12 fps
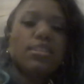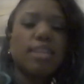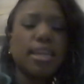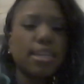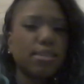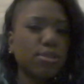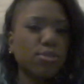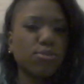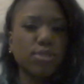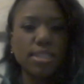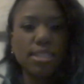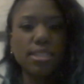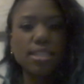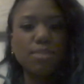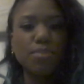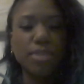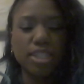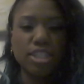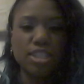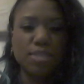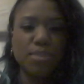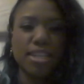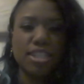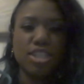Like, it was really suspicious
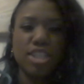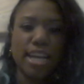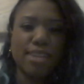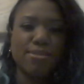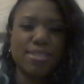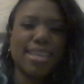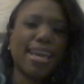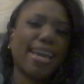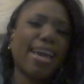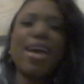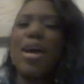because Jackie was like,